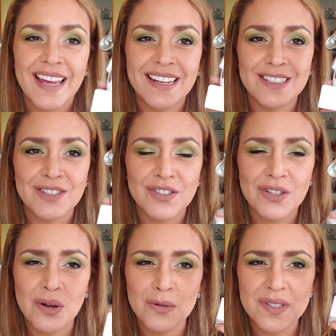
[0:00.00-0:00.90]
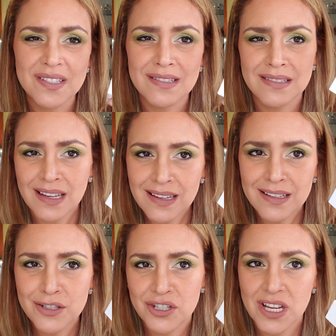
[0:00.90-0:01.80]
And it's so
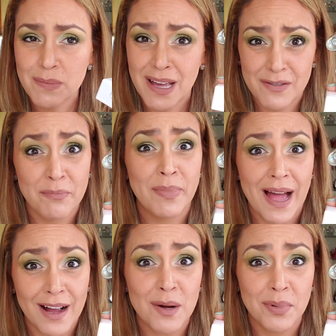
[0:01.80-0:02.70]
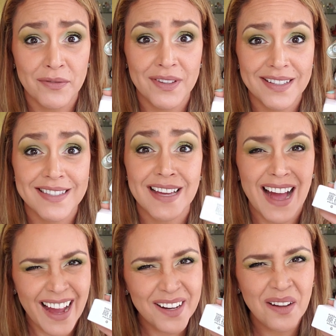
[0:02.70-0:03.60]
stinking cheap. I have a backup of this.
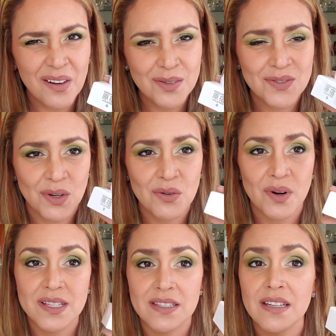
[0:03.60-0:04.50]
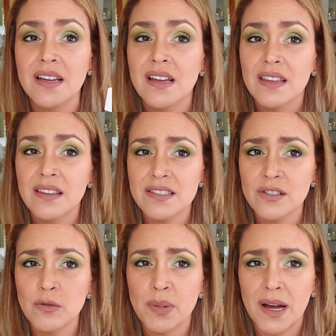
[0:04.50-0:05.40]
I know, so crazy. This
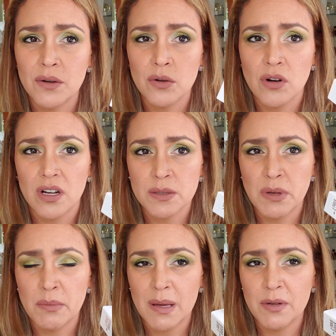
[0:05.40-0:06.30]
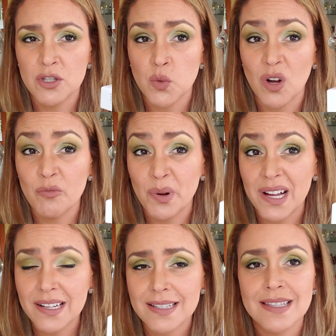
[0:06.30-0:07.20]
little bottle cost me maybe twelve
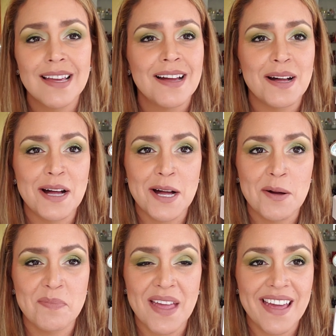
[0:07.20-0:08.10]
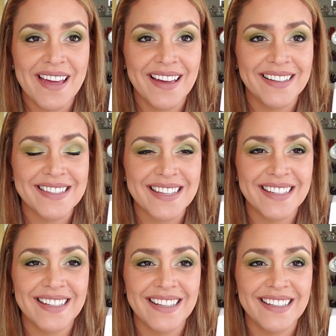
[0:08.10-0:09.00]
bucks. Um, and
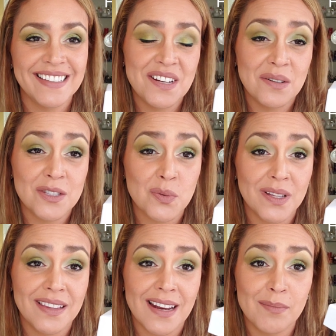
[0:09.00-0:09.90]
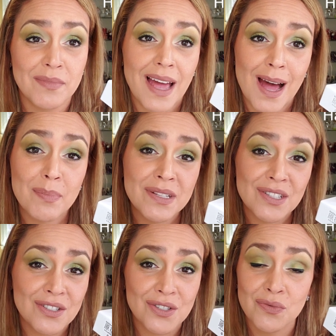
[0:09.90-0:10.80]
you know, it's one that I'm happy
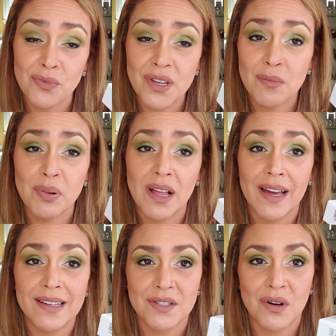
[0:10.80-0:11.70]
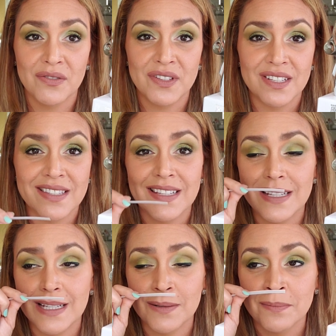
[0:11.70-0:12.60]
to just reapply as often as
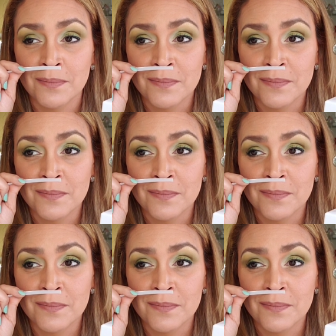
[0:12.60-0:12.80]
needed.